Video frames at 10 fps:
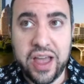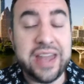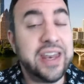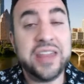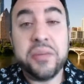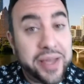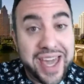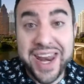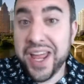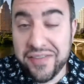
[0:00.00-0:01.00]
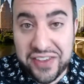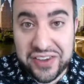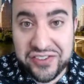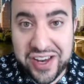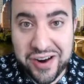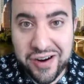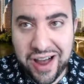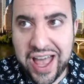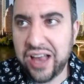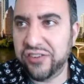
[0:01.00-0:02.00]
And in the beginning of this year,
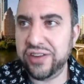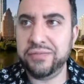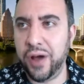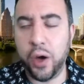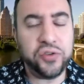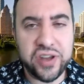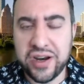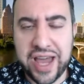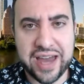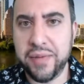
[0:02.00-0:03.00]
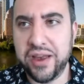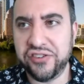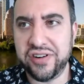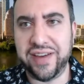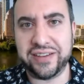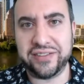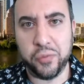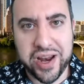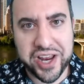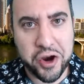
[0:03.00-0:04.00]
I actually hosted an animation event
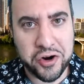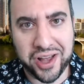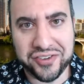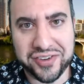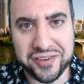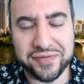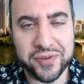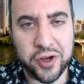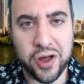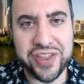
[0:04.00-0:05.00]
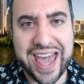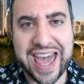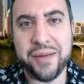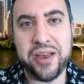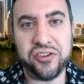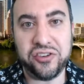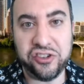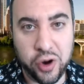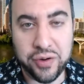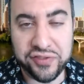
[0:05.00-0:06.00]
right here in Austin called the Animation
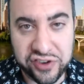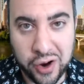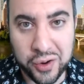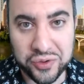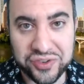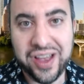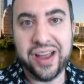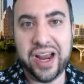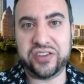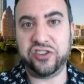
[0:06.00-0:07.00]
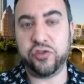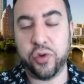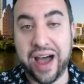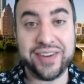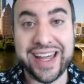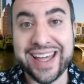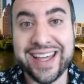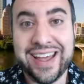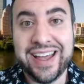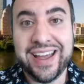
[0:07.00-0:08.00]
Show of Shows. It's a
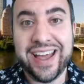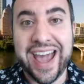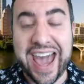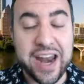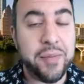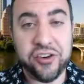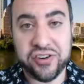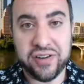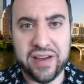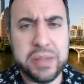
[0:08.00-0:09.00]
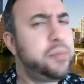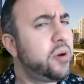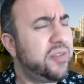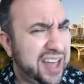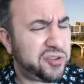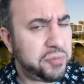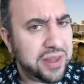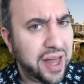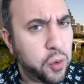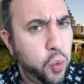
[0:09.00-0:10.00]
traveling animation event. People have asked
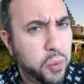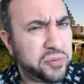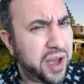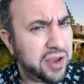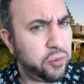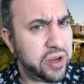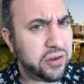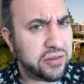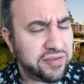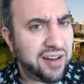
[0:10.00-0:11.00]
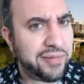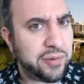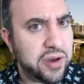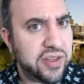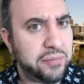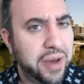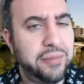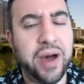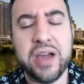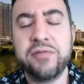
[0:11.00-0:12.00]
me, like, what was my real involvement with it?
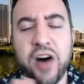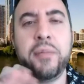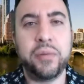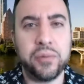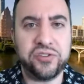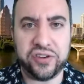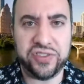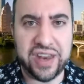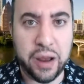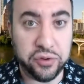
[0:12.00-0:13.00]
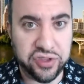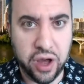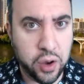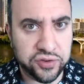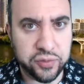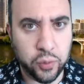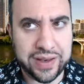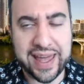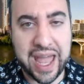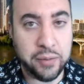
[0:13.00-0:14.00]
My involvement was just that I was the host when
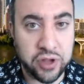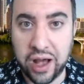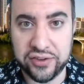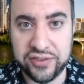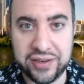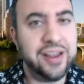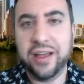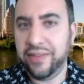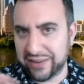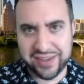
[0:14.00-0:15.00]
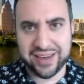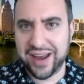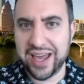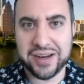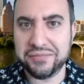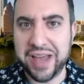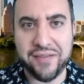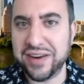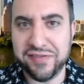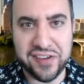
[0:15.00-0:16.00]
they came to Austin. That's it. I didn't
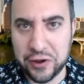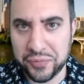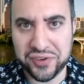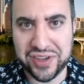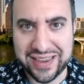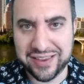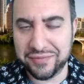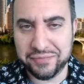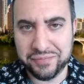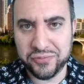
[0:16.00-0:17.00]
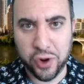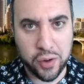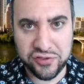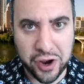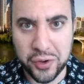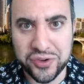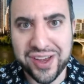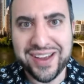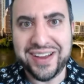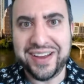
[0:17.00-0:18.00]
have any films in the Show of Shows.
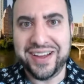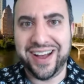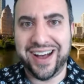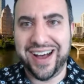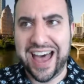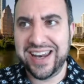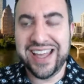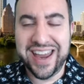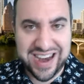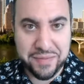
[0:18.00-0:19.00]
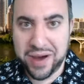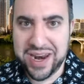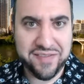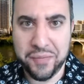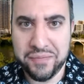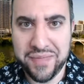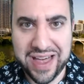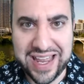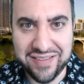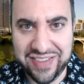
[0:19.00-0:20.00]
I didn't get any money from
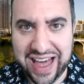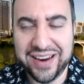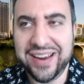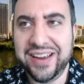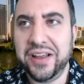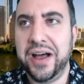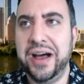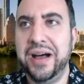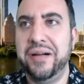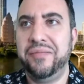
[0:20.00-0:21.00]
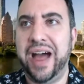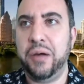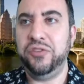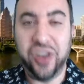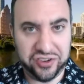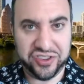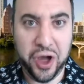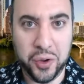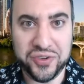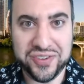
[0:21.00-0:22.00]
any of that. I was just the
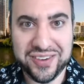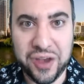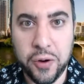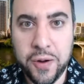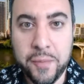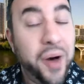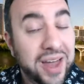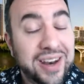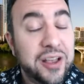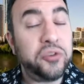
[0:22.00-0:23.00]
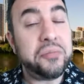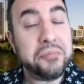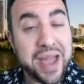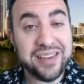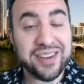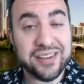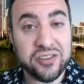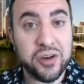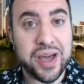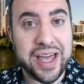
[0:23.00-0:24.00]
host. So, but it was amazing to
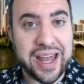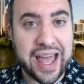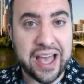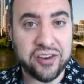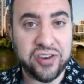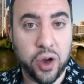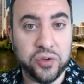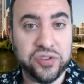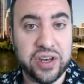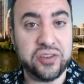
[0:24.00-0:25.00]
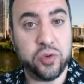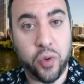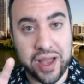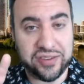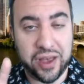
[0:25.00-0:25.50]
do it, and I actually hosted it twice.